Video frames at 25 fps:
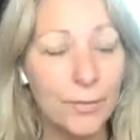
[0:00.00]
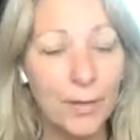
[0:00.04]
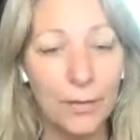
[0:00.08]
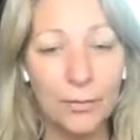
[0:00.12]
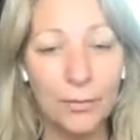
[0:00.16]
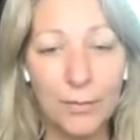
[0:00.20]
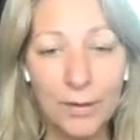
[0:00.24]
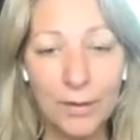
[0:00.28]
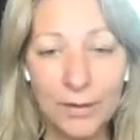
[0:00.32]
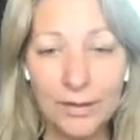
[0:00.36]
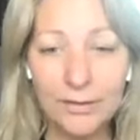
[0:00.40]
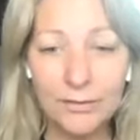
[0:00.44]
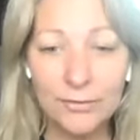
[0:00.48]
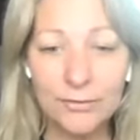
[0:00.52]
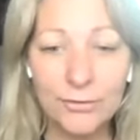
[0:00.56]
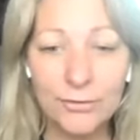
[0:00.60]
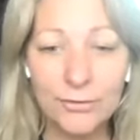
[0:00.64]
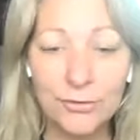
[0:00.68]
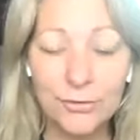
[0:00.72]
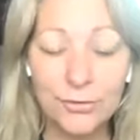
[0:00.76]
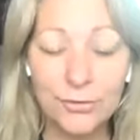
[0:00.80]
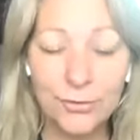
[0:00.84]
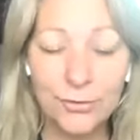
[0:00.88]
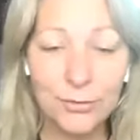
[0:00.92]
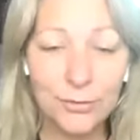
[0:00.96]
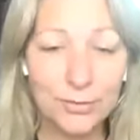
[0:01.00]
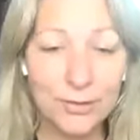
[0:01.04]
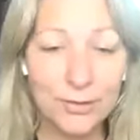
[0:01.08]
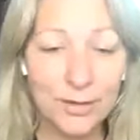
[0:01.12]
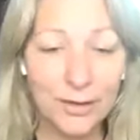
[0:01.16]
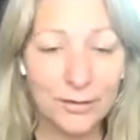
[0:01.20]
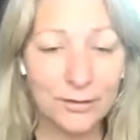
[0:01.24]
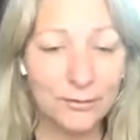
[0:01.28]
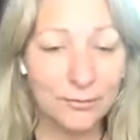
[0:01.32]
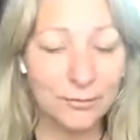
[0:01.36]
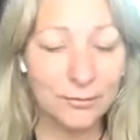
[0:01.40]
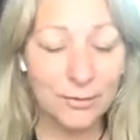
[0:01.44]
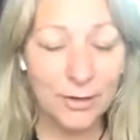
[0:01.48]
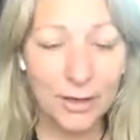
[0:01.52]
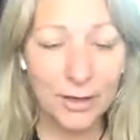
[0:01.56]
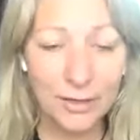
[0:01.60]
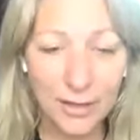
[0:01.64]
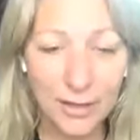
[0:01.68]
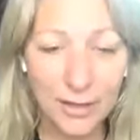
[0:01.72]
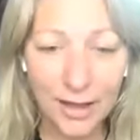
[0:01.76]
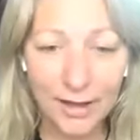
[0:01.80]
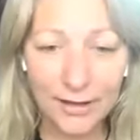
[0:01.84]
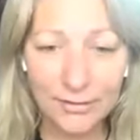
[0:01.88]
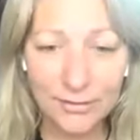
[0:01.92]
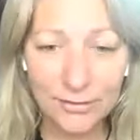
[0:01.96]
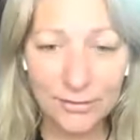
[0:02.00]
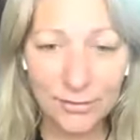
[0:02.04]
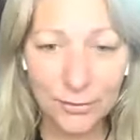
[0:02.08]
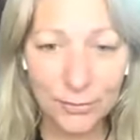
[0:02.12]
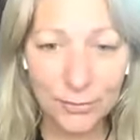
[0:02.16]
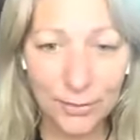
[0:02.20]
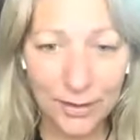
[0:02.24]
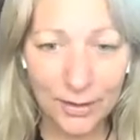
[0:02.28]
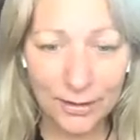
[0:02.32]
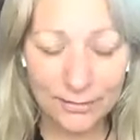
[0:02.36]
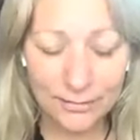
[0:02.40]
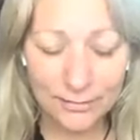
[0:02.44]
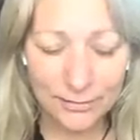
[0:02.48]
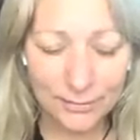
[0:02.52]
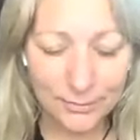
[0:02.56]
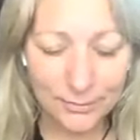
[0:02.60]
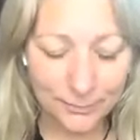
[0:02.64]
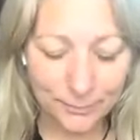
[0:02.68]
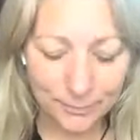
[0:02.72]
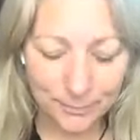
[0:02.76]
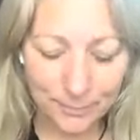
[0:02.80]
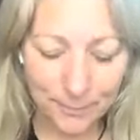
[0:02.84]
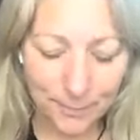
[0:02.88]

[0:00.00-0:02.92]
What is the truth that aligns to us?